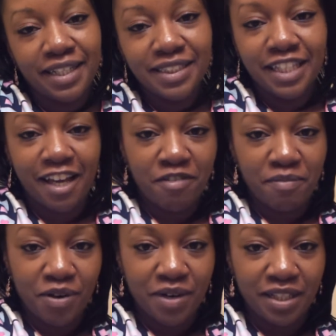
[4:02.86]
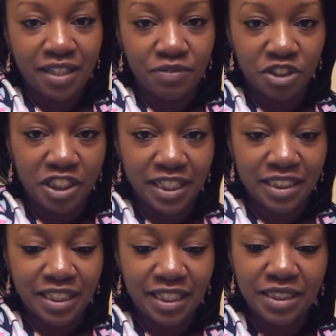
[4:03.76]
to have my quant levels checked
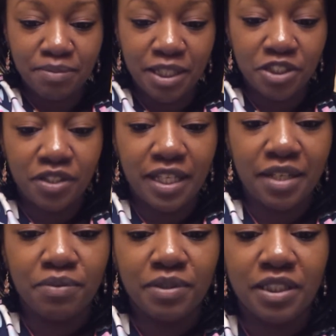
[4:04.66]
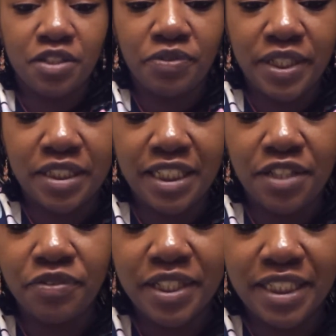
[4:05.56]
again to make sure that it was
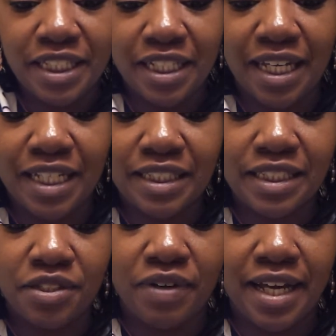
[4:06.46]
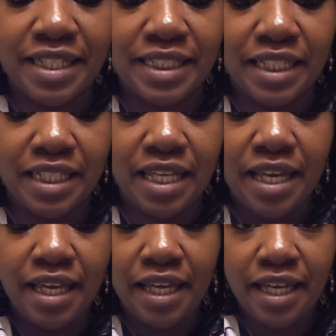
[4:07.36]
decreasing and not still rising,
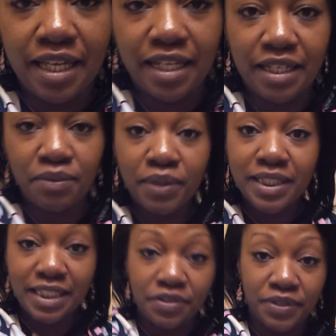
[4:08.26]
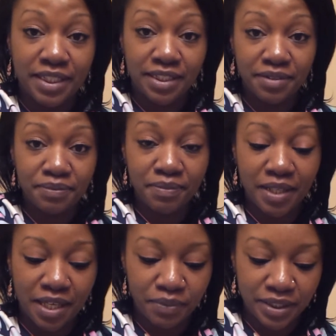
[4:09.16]
and it was decreasing.
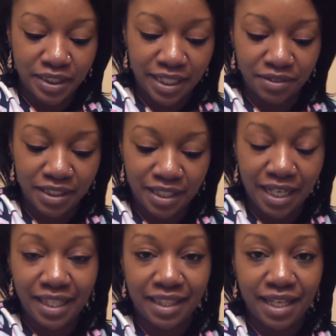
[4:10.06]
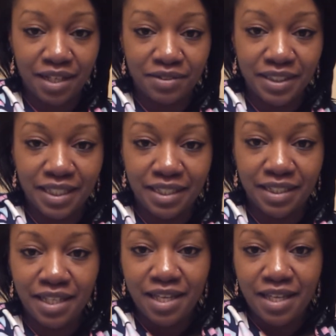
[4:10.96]
It went down to
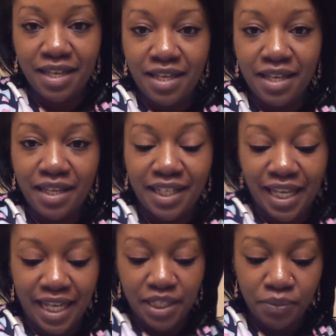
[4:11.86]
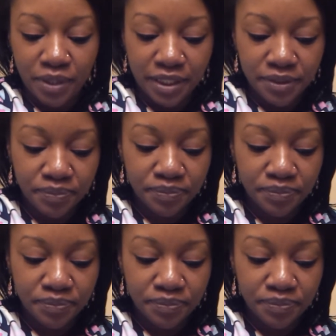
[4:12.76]
9,081.